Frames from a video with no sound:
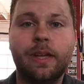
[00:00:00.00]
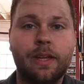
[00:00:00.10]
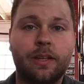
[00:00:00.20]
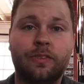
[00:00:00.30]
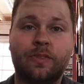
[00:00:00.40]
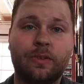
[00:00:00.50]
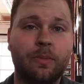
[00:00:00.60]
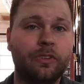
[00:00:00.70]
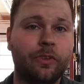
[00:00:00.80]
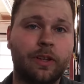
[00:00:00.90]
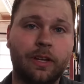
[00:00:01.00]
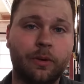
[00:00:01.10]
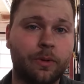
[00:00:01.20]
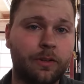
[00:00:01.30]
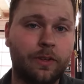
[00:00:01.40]
Because if somebody's looking to
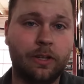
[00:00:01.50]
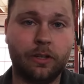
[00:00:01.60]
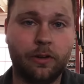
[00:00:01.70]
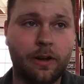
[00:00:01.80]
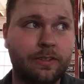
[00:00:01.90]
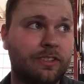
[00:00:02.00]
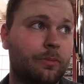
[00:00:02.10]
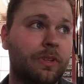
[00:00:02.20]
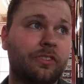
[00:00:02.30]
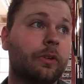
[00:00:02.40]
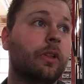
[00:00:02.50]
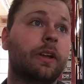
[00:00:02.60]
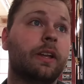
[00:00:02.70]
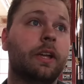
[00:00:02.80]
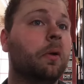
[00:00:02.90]
get rid of it in a garage sale, it means they're
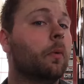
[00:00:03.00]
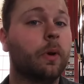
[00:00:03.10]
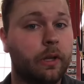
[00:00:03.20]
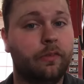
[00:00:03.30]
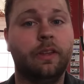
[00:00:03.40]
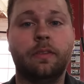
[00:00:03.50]
looking to get rid of it.